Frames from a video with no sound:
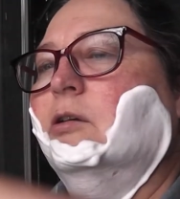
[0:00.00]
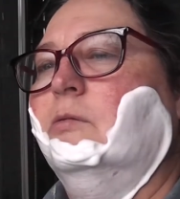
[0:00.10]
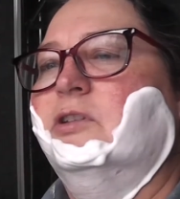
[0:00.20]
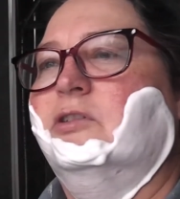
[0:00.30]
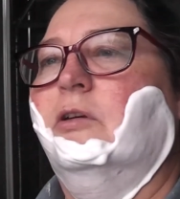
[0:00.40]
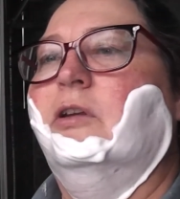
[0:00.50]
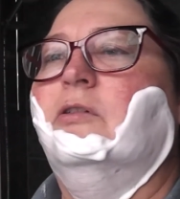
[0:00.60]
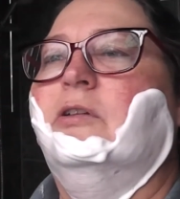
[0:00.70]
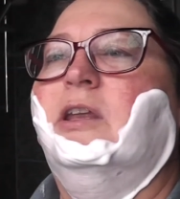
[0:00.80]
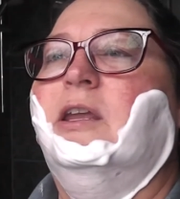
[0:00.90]
what's going
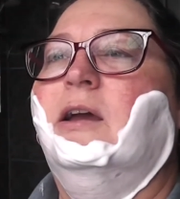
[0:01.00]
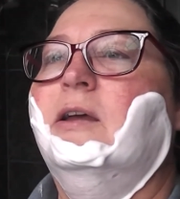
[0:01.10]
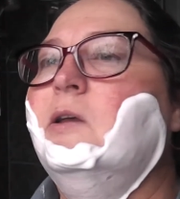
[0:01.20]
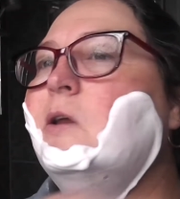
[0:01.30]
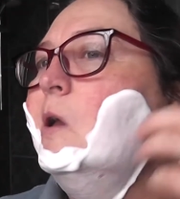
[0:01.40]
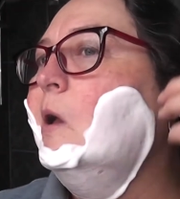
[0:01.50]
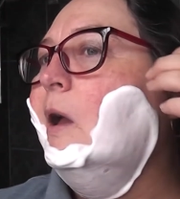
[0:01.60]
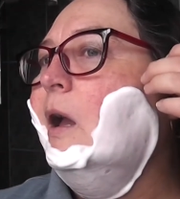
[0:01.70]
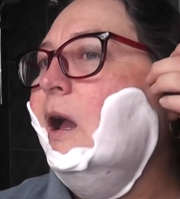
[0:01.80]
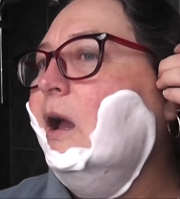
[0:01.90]
on here.
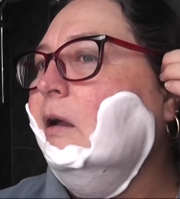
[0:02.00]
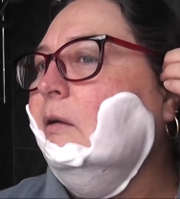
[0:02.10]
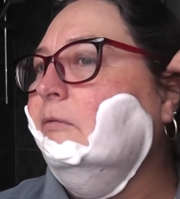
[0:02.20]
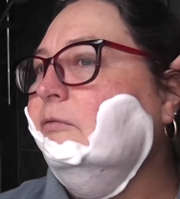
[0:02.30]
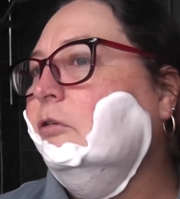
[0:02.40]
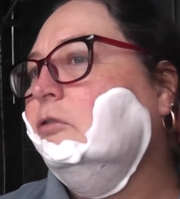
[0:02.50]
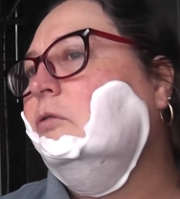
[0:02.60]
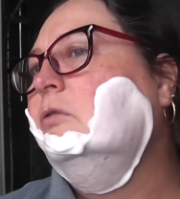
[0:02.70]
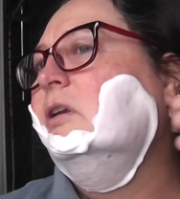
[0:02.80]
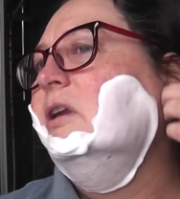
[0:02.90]
I have not
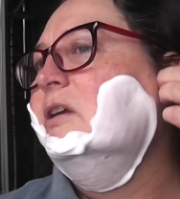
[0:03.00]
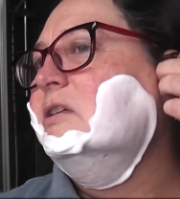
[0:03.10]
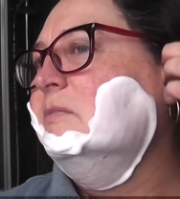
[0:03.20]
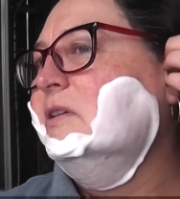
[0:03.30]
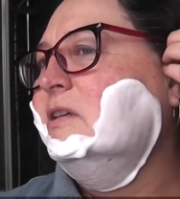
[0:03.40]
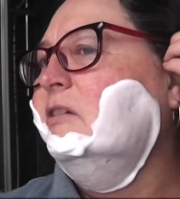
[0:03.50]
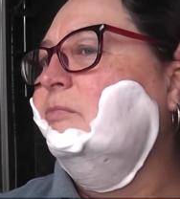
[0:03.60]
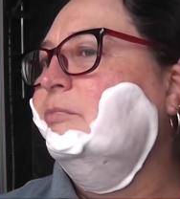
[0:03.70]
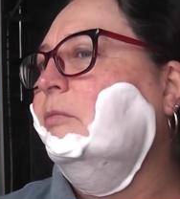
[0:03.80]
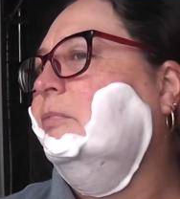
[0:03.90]
organized
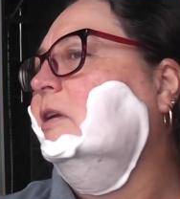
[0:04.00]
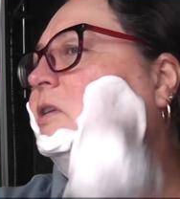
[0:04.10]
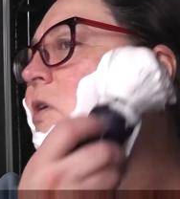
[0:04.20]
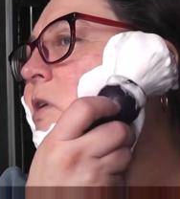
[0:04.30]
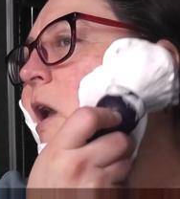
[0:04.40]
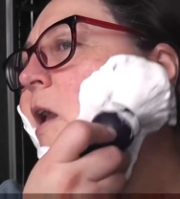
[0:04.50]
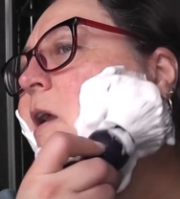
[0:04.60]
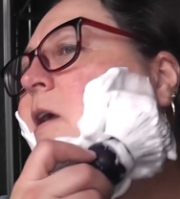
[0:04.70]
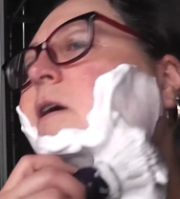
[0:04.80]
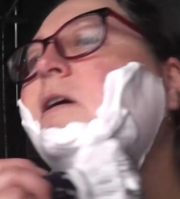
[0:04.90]
myself properly today.
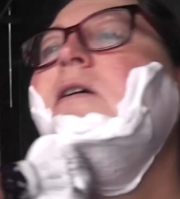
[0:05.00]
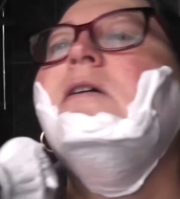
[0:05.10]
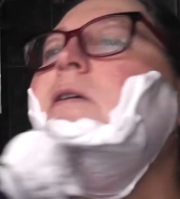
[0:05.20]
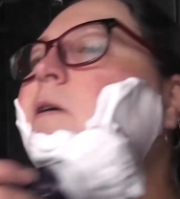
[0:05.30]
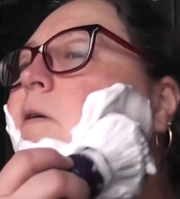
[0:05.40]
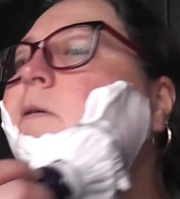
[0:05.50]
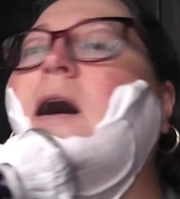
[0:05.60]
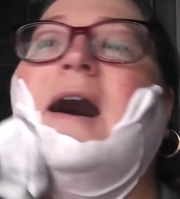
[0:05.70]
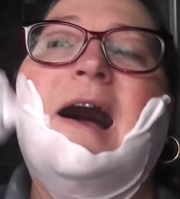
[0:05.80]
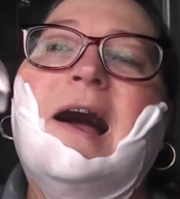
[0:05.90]
Or
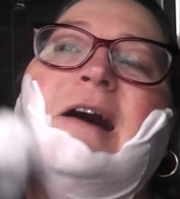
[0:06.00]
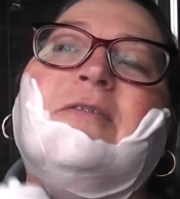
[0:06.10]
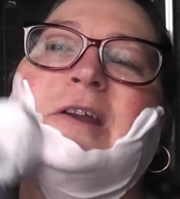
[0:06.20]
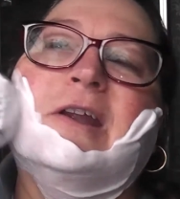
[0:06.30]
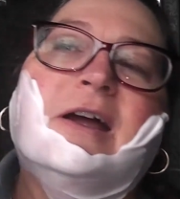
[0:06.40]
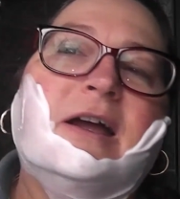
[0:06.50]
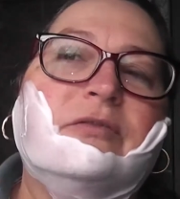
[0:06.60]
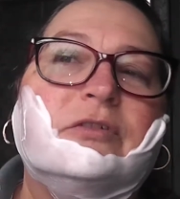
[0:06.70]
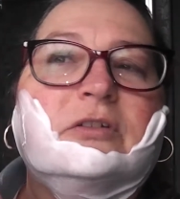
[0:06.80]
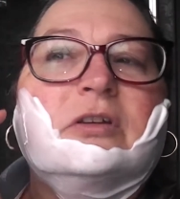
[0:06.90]
I have and I
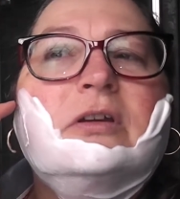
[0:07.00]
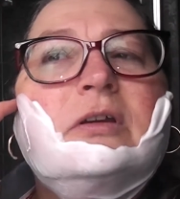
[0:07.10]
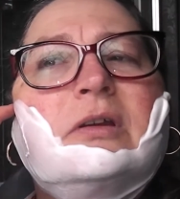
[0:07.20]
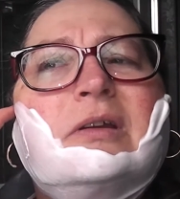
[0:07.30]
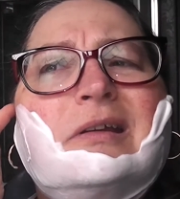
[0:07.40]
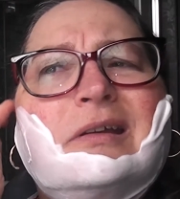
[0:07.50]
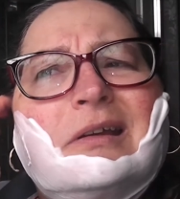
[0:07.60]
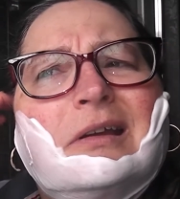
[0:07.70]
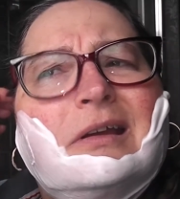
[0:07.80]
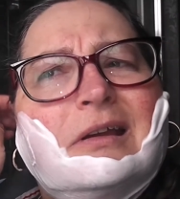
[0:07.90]
haven't.
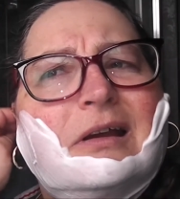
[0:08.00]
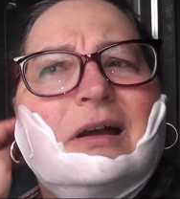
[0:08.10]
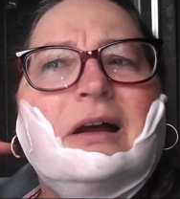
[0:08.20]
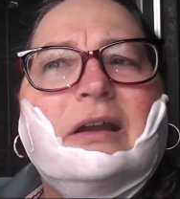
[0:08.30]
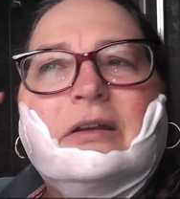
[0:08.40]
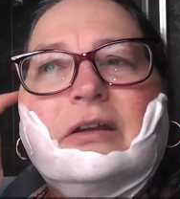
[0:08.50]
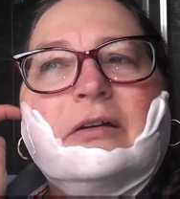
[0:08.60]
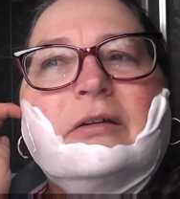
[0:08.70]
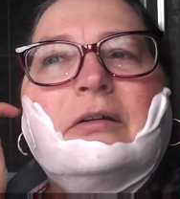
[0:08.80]
I don't know.